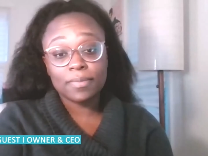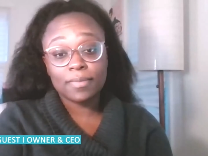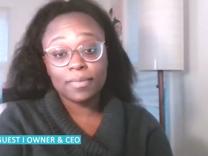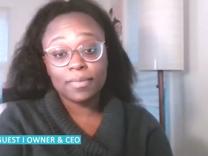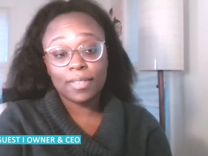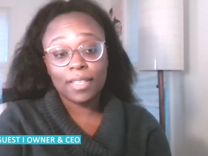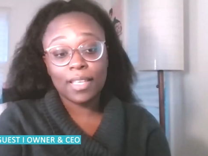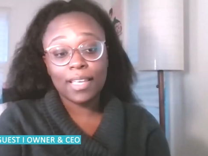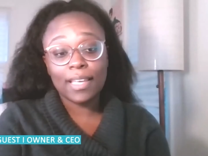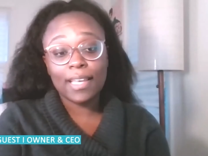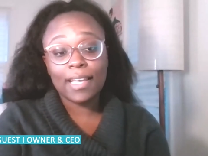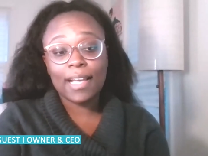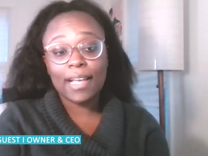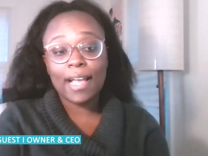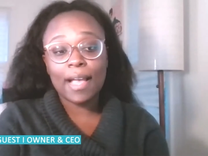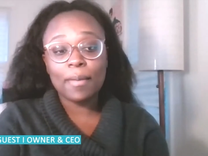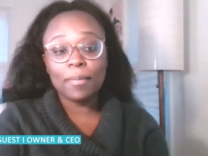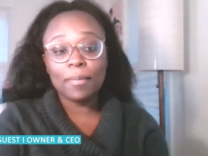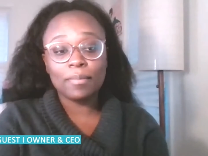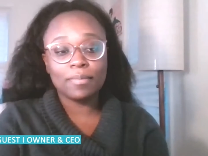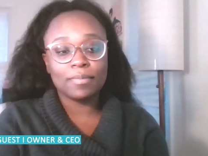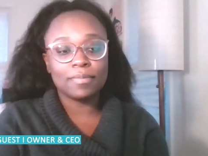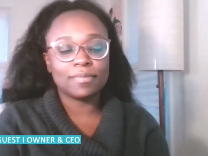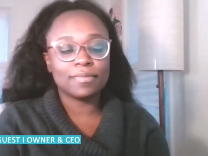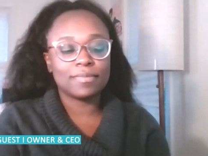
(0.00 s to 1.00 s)
Yeah,
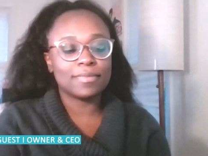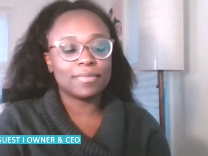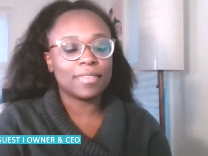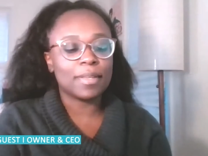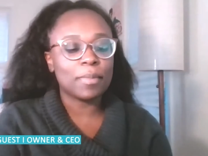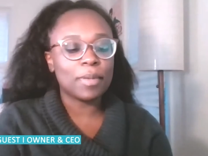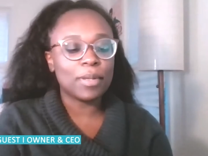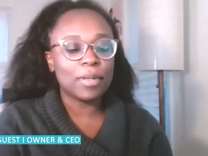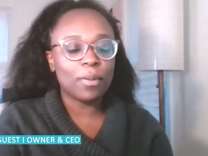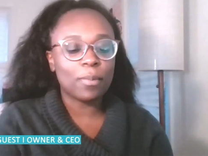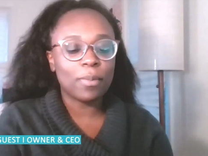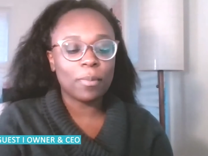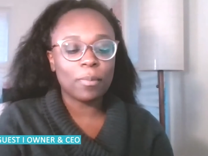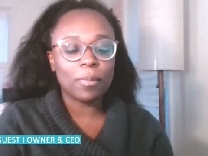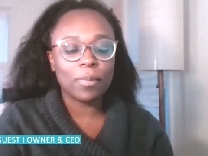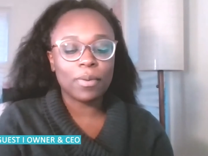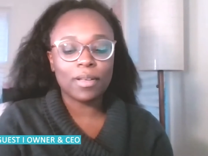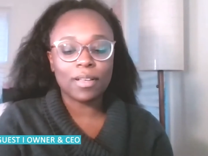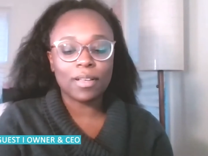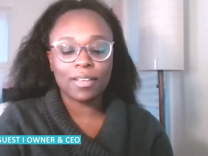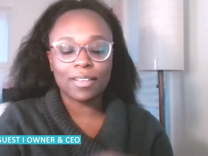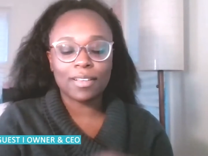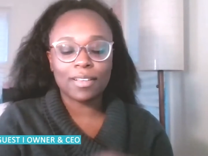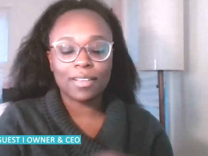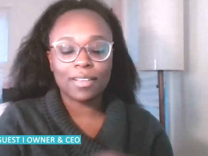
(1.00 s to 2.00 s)
I'm an open
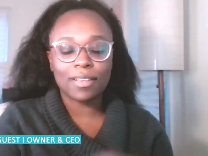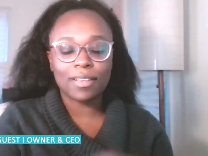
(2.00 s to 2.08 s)
book.